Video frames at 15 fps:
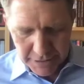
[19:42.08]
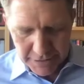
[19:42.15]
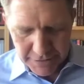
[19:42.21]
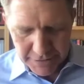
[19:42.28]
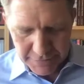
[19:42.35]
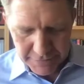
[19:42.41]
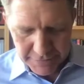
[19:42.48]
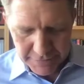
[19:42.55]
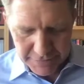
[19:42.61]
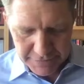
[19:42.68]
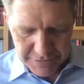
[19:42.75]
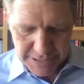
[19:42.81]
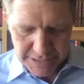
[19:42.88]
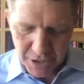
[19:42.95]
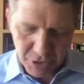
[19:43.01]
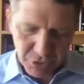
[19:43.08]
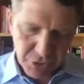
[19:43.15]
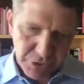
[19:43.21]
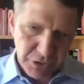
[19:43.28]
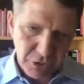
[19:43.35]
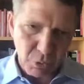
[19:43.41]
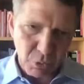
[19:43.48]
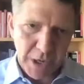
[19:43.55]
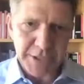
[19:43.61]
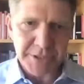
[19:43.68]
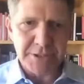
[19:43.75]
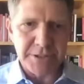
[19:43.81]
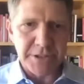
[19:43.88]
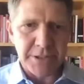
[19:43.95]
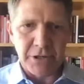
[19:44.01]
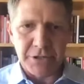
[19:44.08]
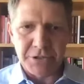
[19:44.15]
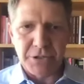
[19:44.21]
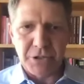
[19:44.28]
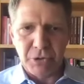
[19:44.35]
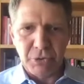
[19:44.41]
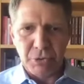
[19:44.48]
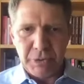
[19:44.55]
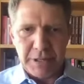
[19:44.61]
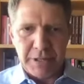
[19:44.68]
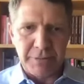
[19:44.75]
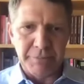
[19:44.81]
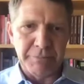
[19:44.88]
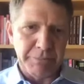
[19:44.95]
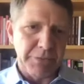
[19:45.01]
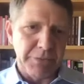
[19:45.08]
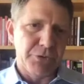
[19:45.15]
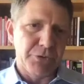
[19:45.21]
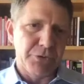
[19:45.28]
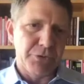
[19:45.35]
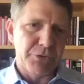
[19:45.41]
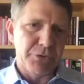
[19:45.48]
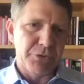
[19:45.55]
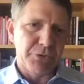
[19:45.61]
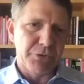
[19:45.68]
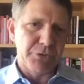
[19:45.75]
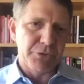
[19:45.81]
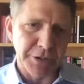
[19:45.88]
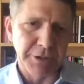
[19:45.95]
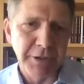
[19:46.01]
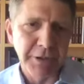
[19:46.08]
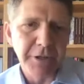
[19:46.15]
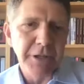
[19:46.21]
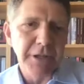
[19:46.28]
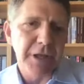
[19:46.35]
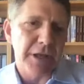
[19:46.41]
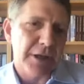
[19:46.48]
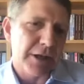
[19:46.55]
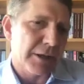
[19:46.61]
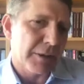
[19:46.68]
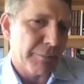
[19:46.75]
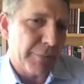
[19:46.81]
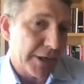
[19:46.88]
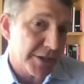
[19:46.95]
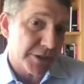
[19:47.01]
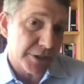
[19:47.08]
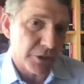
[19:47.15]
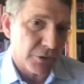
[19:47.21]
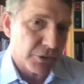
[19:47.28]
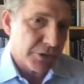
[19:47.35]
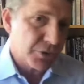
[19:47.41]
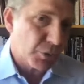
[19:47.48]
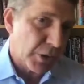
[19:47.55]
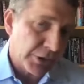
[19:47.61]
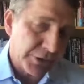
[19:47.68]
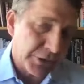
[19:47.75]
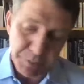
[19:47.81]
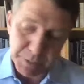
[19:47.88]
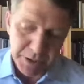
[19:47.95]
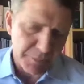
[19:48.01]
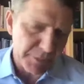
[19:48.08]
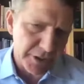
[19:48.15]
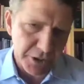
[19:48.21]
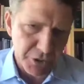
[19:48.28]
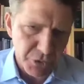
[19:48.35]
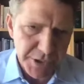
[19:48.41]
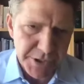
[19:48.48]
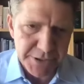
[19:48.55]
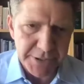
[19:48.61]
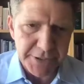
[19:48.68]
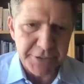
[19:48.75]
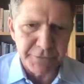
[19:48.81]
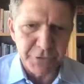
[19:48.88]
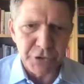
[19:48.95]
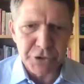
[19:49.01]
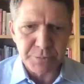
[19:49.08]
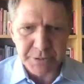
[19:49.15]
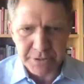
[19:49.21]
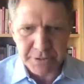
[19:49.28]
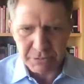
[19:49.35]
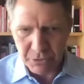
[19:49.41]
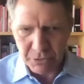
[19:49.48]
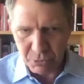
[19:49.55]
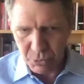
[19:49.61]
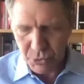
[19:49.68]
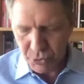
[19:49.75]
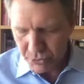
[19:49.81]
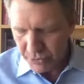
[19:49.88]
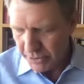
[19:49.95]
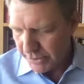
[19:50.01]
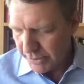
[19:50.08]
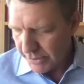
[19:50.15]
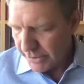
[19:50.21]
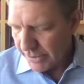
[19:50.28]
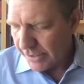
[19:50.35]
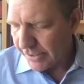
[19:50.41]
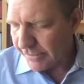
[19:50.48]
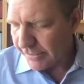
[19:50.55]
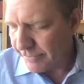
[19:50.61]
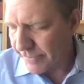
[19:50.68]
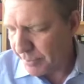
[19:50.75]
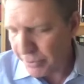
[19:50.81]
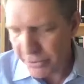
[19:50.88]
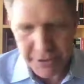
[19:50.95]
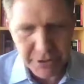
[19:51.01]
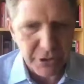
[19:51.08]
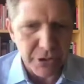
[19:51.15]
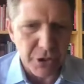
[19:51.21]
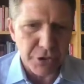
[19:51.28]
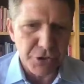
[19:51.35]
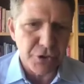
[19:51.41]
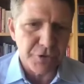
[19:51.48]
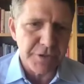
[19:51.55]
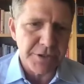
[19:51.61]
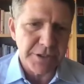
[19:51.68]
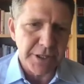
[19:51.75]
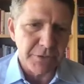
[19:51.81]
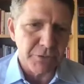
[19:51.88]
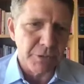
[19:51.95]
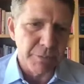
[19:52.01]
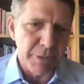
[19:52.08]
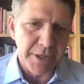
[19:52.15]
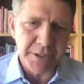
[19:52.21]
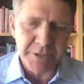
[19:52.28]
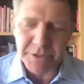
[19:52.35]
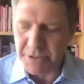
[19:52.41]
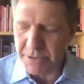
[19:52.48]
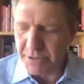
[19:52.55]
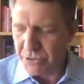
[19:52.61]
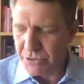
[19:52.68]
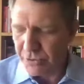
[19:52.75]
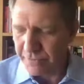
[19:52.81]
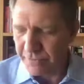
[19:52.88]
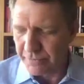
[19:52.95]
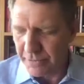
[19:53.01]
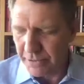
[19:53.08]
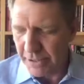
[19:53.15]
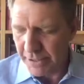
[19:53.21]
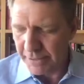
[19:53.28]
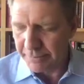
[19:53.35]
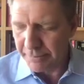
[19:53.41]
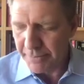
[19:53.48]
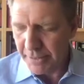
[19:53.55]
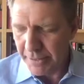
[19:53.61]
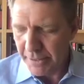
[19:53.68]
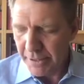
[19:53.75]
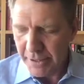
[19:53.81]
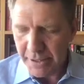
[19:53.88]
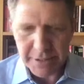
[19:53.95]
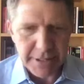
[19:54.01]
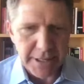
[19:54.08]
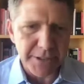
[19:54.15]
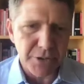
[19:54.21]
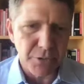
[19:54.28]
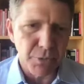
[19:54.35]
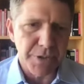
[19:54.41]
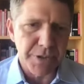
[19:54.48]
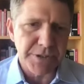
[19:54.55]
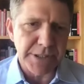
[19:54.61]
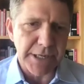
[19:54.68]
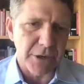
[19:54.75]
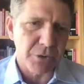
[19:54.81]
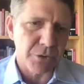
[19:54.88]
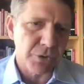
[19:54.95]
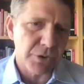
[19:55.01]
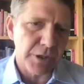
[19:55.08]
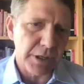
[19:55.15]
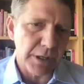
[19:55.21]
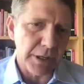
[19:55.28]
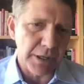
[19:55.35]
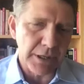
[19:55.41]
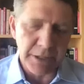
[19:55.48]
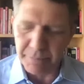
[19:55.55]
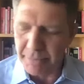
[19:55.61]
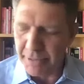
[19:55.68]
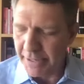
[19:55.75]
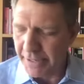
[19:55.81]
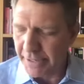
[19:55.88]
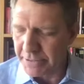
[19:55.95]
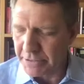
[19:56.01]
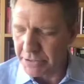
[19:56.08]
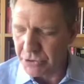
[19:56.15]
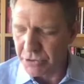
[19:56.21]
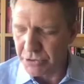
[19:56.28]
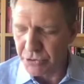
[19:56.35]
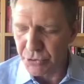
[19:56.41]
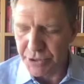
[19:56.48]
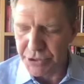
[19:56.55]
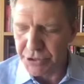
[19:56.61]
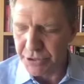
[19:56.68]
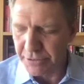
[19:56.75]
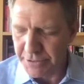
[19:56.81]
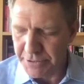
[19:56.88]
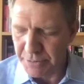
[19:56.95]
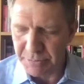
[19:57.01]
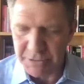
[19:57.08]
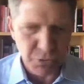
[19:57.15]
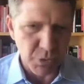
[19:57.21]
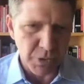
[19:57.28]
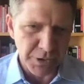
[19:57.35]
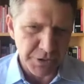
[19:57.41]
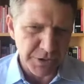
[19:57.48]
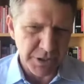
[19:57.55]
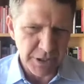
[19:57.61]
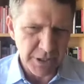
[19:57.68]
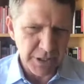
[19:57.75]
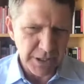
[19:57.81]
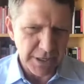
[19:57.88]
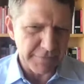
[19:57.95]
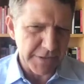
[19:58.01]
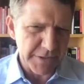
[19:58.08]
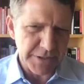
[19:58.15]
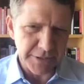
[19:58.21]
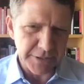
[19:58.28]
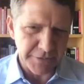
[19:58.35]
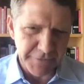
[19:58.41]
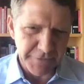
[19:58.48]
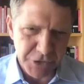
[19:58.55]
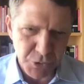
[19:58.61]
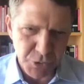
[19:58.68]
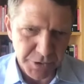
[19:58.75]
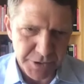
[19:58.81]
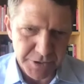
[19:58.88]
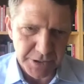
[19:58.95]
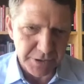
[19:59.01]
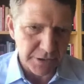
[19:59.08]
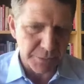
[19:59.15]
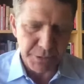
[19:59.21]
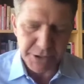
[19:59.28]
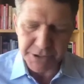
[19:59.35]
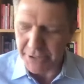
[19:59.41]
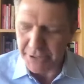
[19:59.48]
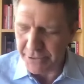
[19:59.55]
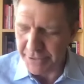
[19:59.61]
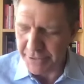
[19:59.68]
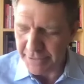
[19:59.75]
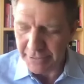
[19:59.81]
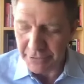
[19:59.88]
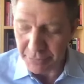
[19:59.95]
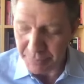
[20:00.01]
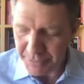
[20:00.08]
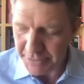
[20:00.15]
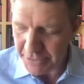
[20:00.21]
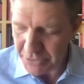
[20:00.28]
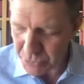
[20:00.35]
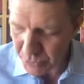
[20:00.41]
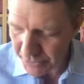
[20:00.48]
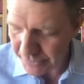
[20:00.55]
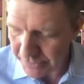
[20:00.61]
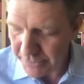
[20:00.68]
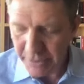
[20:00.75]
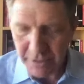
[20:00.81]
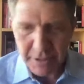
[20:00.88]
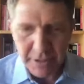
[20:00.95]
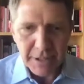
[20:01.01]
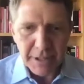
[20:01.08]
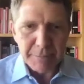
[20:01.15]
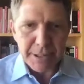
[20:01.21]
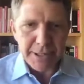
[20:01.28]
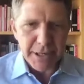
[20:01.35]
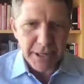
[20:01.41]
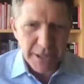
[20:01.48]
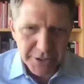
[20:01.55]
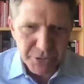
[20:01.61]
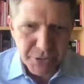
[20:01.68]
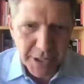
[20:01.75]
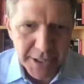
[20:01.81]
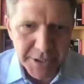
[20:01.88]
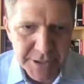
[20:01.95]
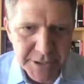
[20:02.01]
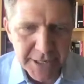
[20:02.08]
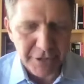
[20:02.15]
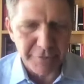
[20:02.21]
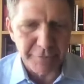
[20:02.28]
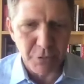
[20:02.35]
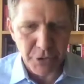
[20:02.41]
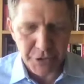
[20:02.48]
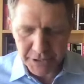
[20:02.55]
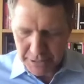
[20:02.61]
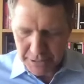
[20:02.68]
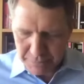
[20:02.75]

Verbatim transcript: uh, the South, the West, and also um, through immigration, uh, Mexico as well. And it's becoming increasingly diverse, but the, the root of the political culture of the state remains sort of um, connected with the South um, and traditionalism, as well as kind of this individualistic libertarian element as well. By contrast, California